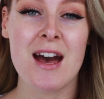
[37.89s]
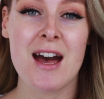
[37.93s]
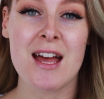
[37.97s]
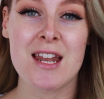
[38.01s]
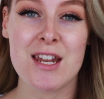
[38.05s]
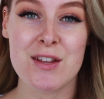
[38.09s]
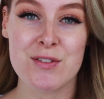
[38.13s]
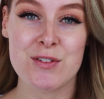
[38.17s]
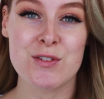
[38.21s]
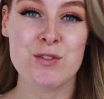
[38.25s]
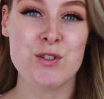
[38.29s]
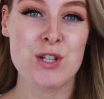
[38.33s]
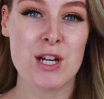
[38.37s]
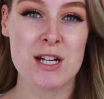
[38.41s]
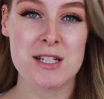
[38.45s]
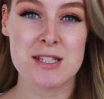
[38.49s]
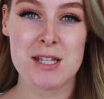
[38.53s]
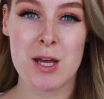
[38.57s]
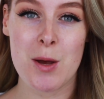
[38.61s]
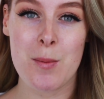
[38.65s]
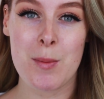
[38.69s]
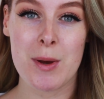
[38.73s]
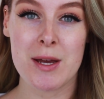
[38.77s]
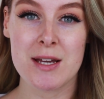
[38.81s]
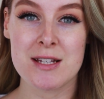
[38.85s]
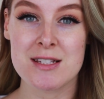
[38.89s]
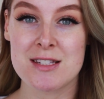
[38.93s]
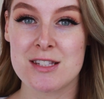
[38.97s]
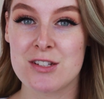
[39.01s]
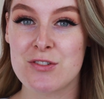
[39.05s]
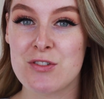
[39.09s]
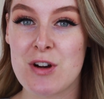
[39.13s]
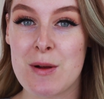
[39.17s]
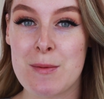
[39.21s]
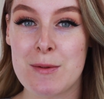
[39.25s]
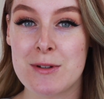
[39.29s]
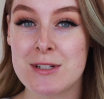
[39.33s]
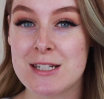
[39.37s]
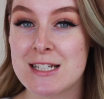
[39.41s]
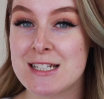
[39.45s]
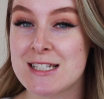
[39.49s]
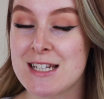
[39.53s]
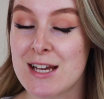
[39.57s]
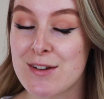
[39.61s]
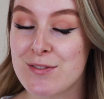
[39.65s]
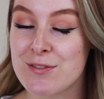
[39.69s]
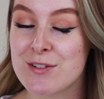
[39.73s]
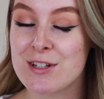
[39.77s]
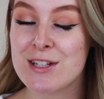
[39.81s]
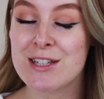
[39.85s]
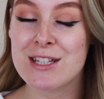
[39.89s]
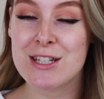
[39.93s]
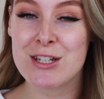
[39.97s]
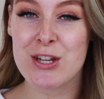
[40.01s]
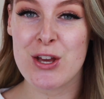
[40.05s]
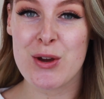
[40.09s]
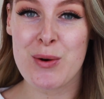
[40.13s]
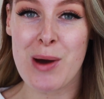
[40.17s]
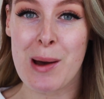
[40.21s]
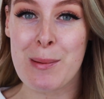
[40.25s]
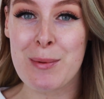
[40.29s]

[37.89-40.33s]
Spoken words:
And if you've checked out my Instagram, then you definitely know